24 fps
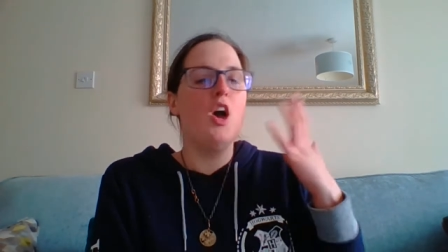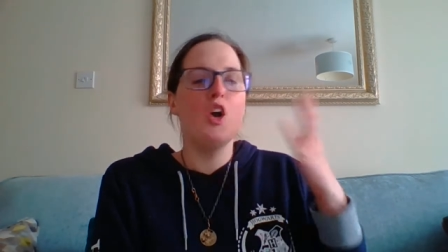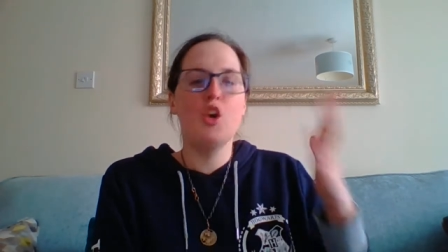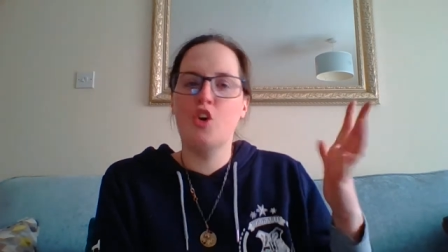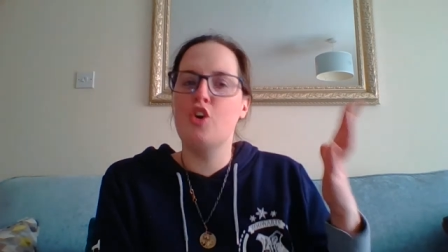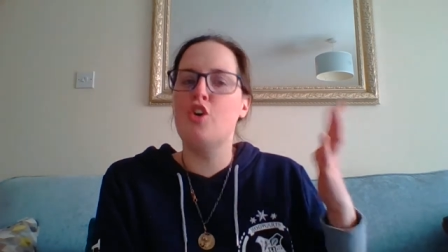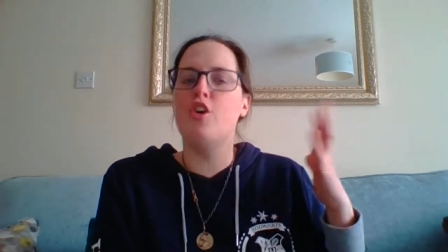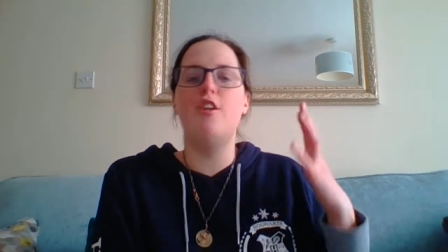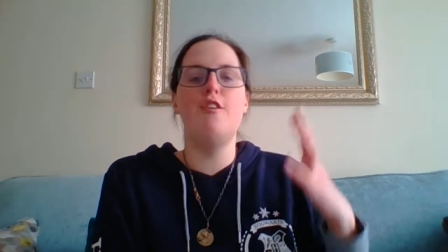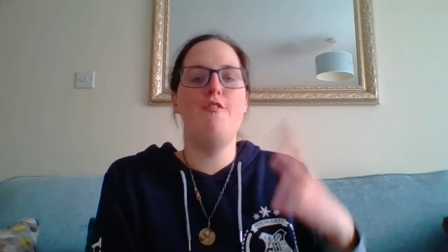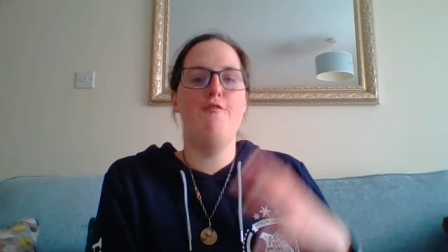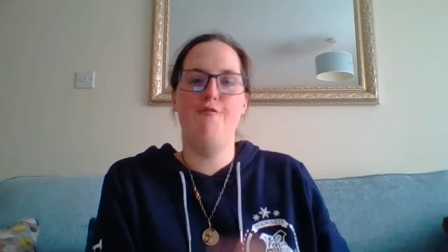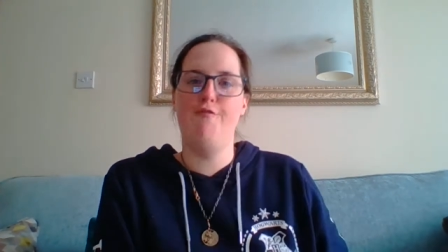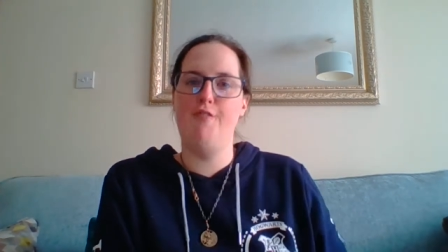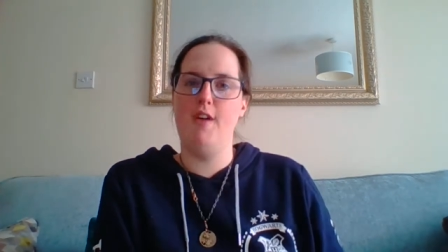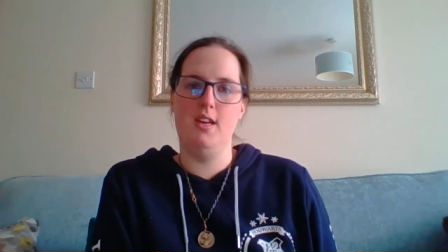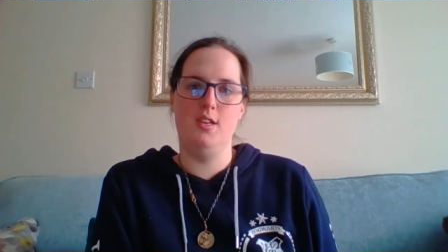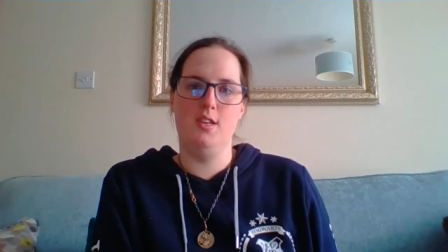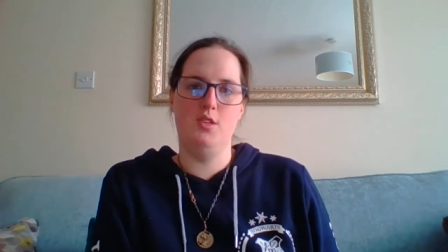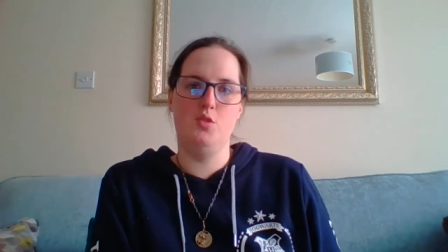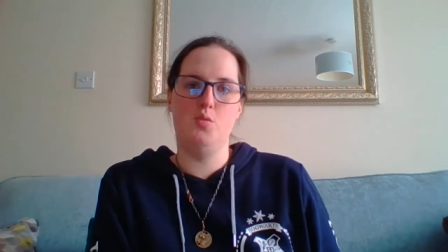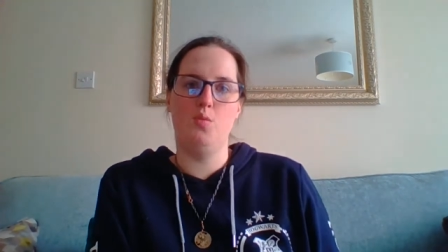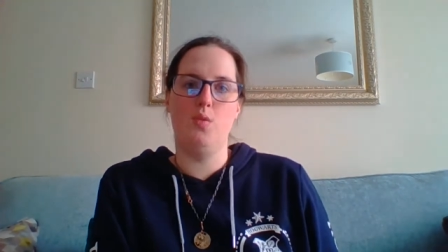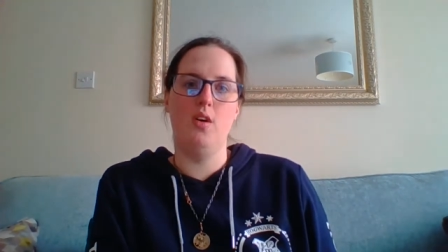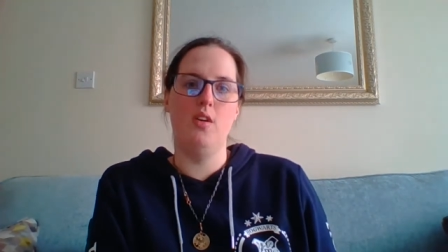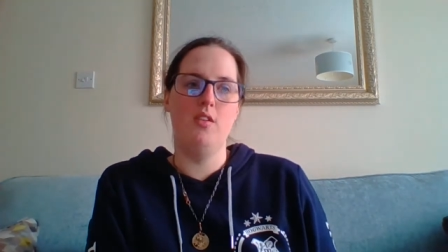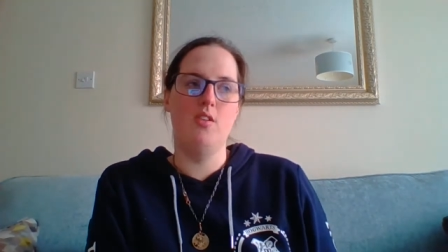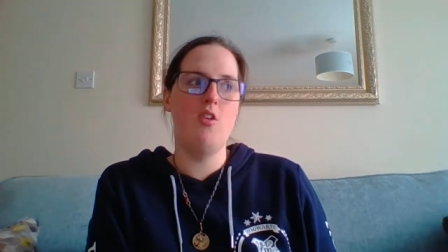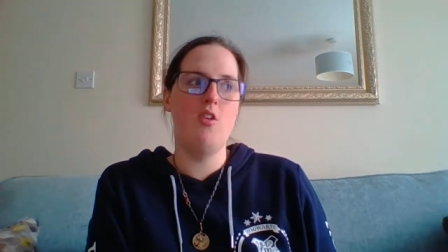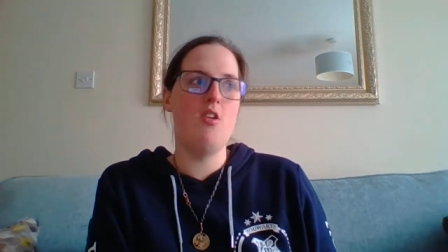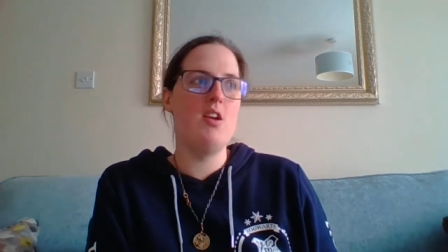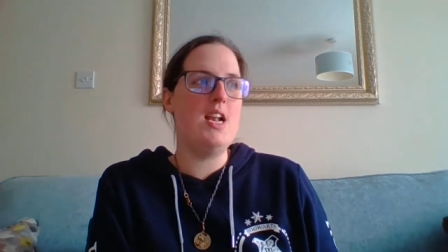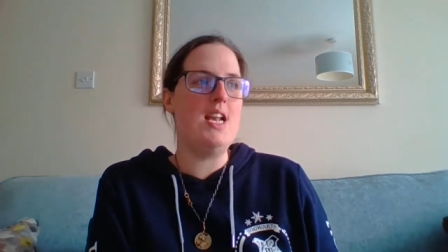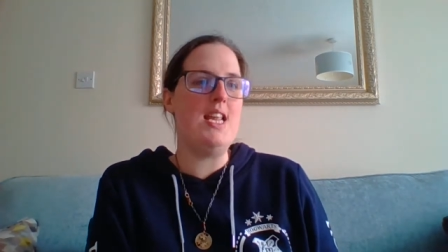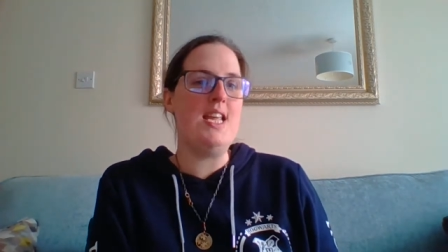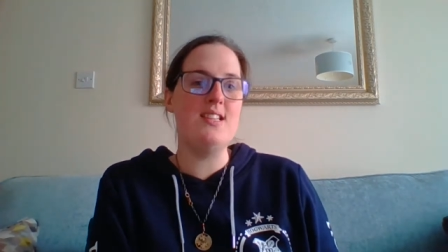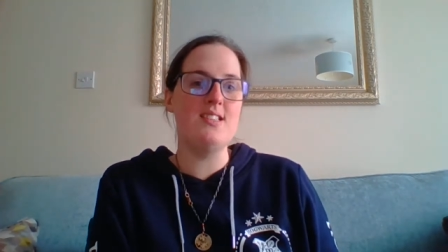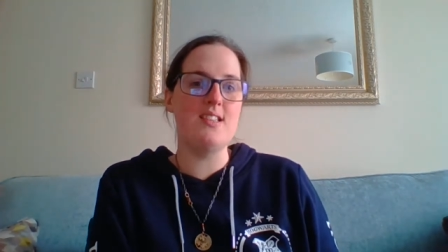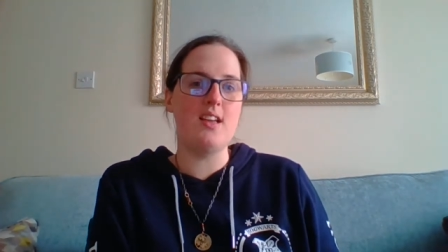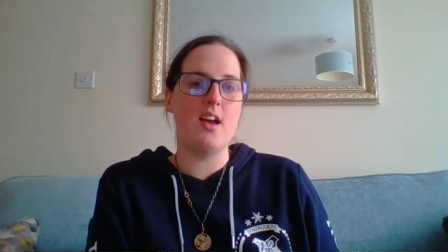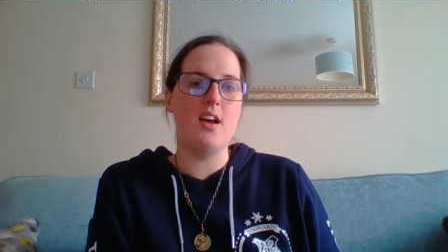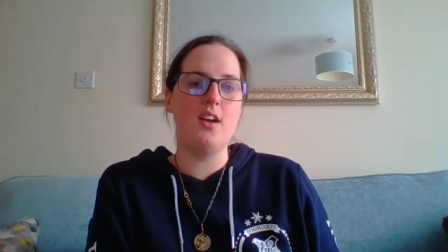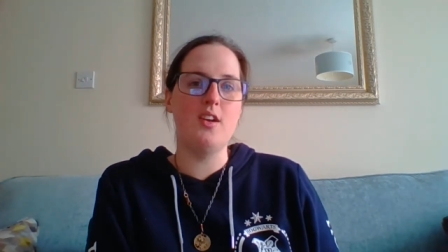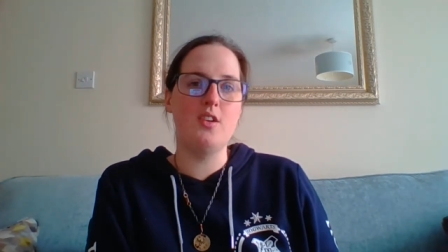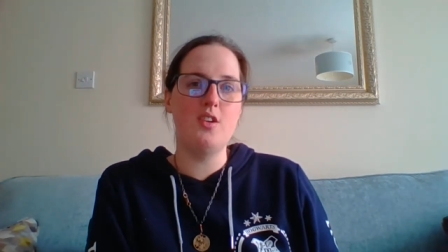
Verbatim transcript: Couldn't find one, or at least I